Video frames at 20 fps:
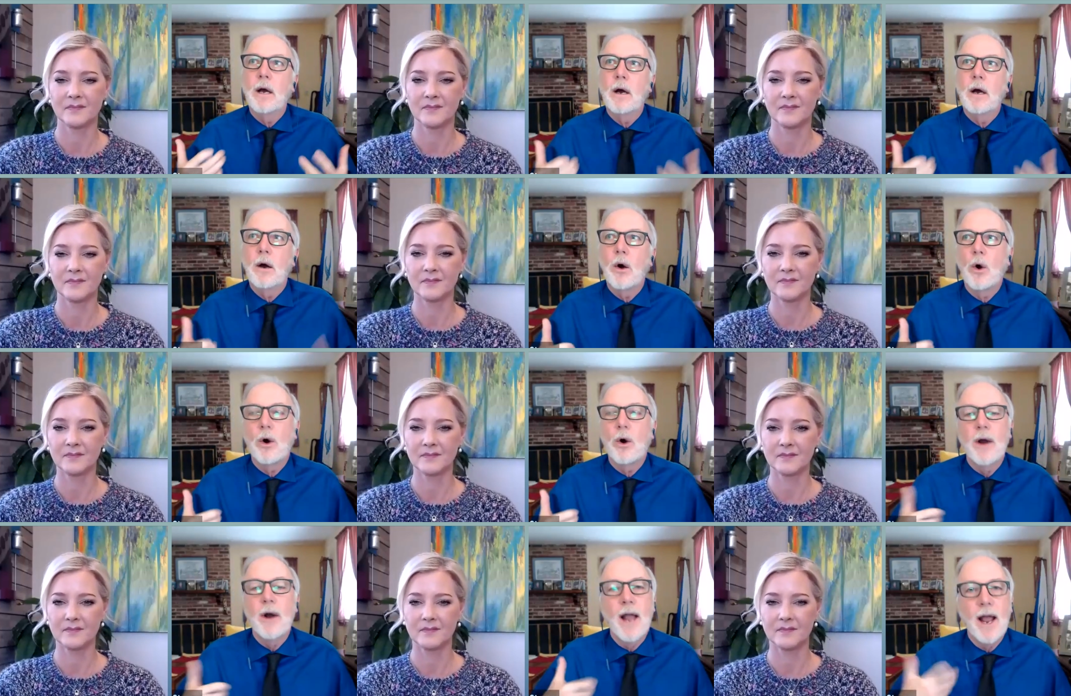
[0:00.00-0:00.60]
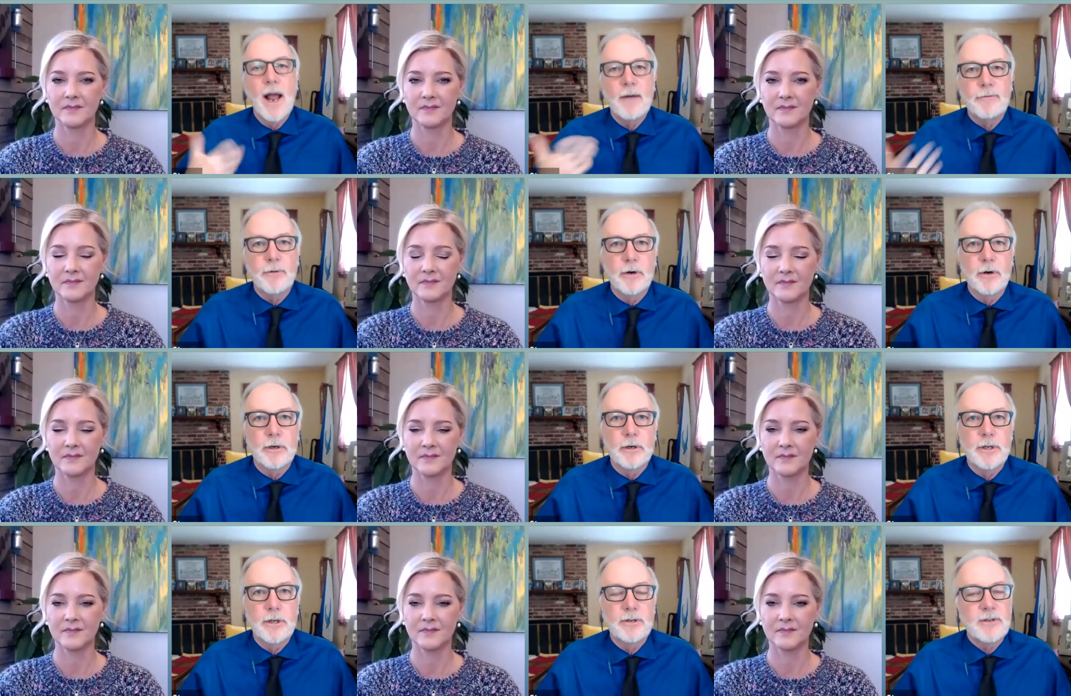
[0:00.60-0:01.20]
Speaker 1: our
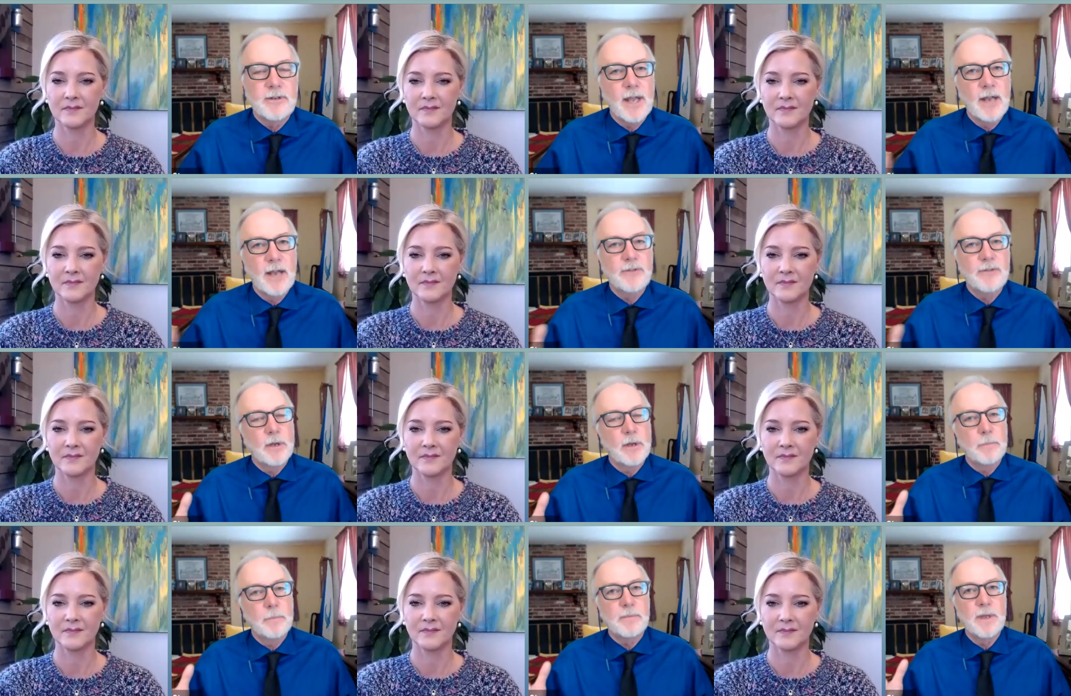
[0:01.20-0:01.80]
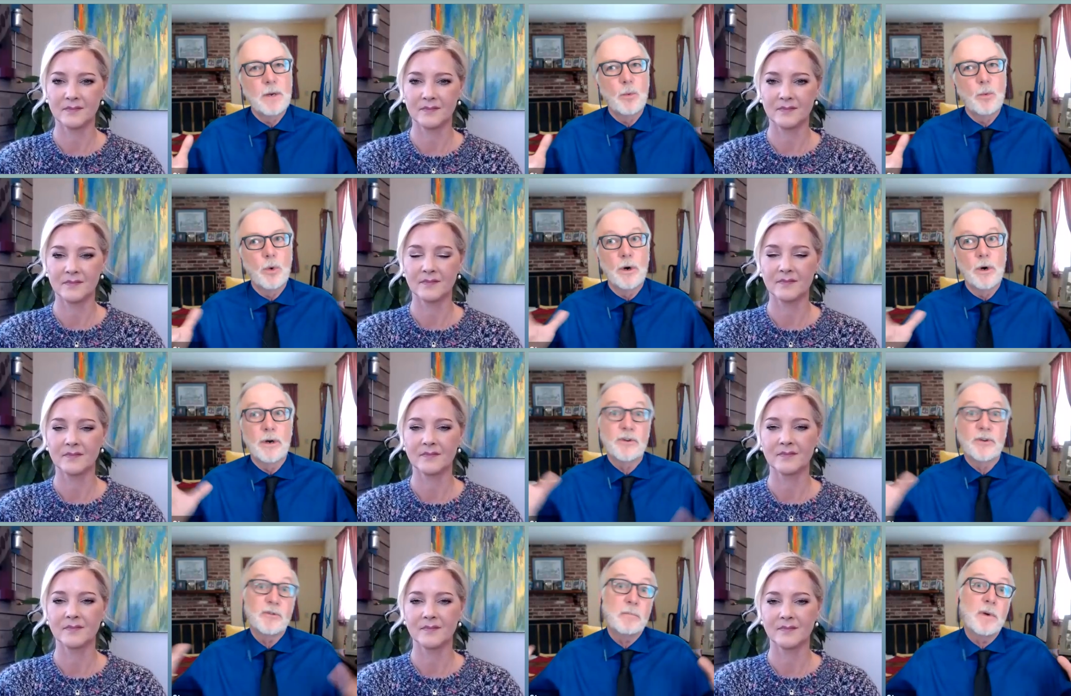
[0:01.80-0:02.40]
effort to take something
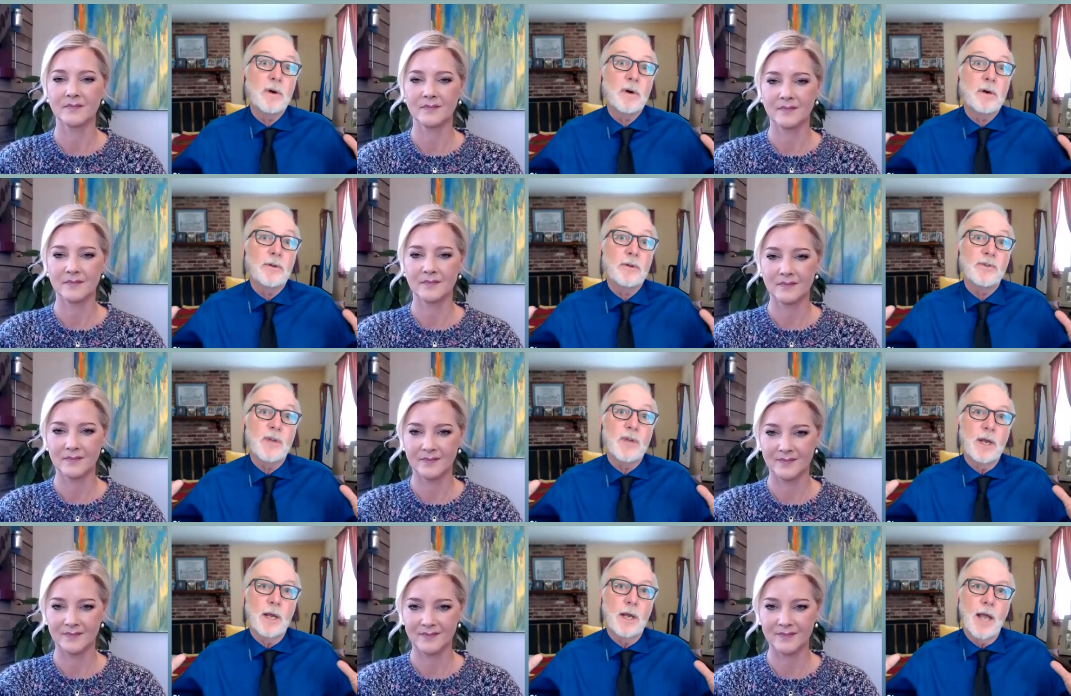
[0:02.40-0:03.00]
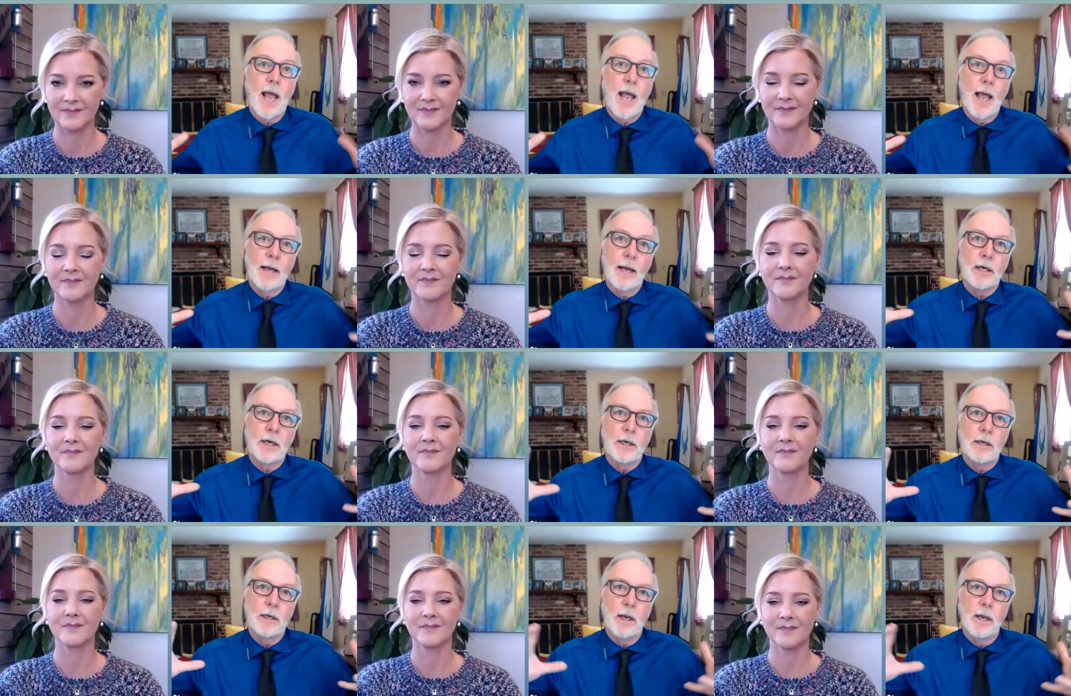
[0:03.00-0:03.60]
we're experiencing and